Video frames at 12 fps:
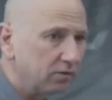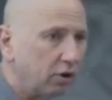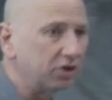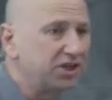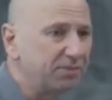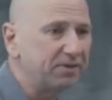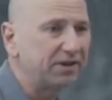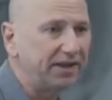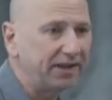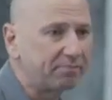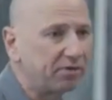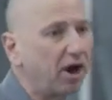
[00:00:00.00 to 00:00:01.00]
Or
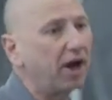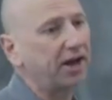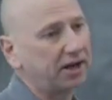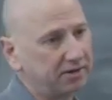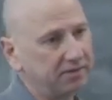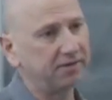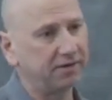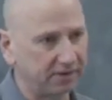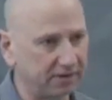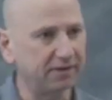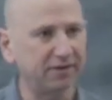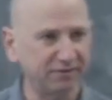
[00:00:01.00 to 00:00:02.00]
typically a product,
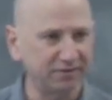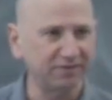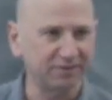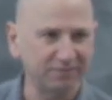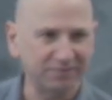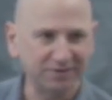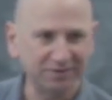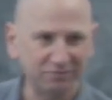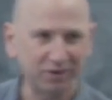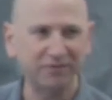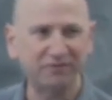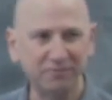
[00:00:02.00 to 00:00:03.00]

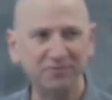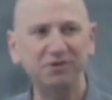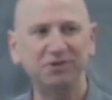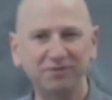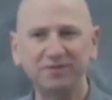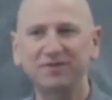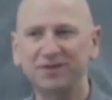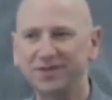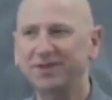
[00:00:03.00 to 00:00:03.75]
one for mu and one for